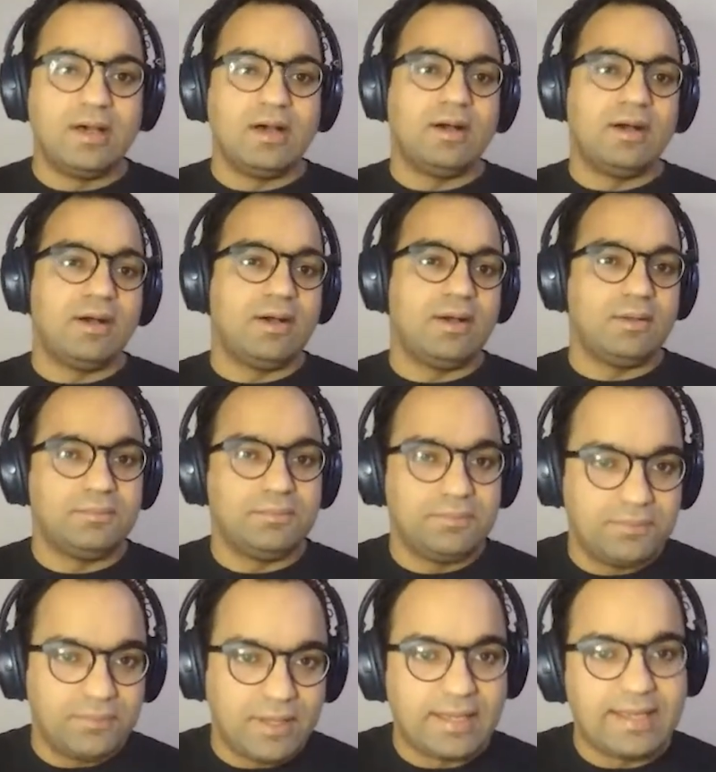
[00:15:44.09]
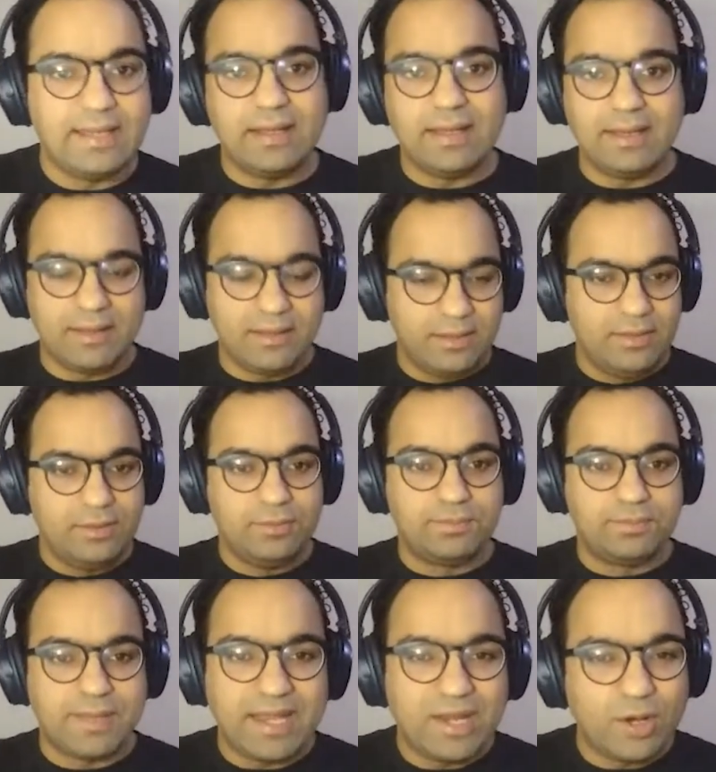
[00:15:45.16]
Again, like you
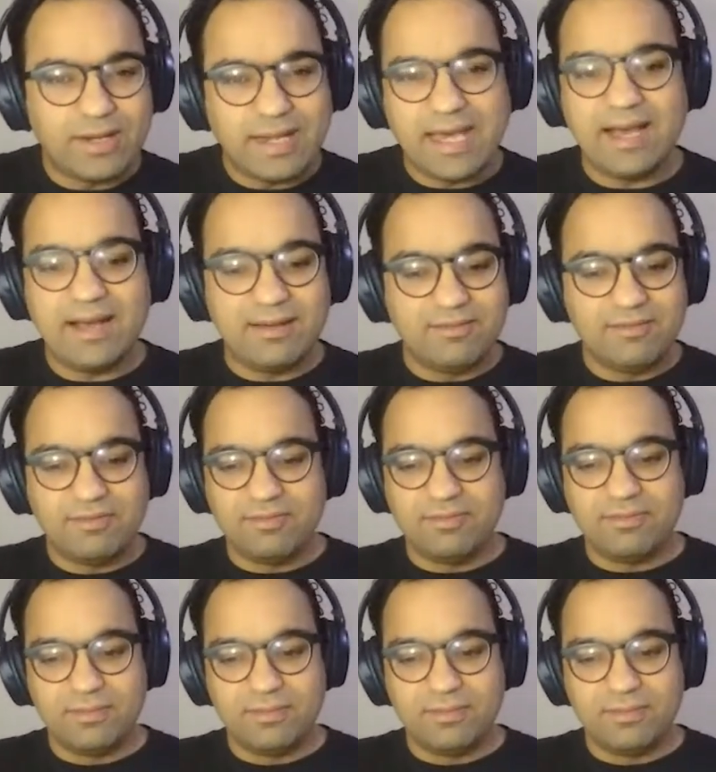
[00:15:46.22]
cannot have